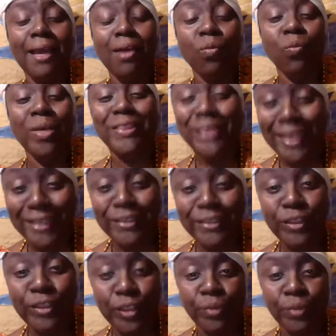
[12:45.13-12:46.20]

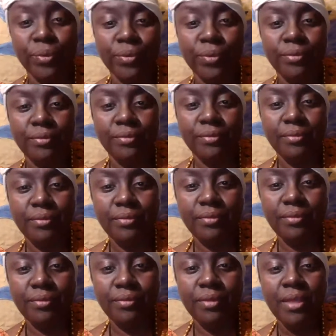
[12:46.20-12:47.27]
within you.
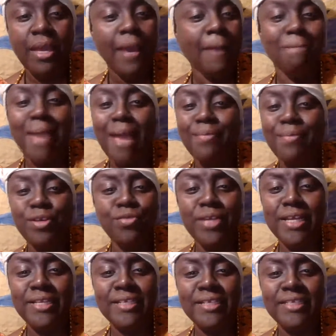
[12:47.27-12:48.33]
Maybe you
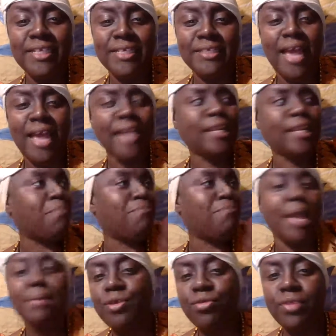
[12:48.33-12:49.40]
need to sit silent.
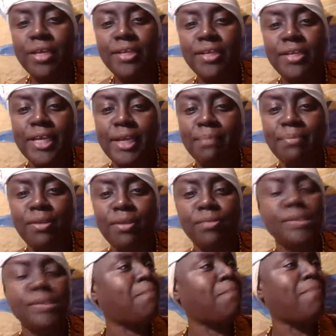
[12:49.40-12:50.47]
Maybe you need to hear
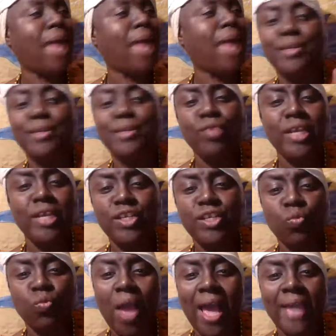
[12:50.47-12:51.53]
music. Maybe you need
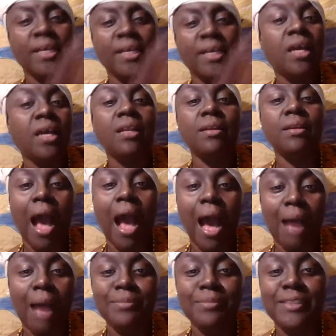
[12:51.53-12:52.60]
to write.
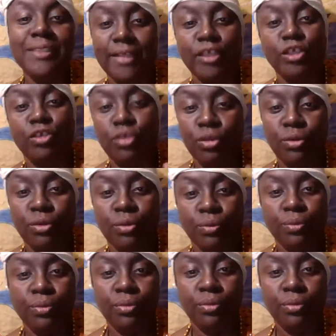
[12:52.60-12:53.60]
I'm telling you,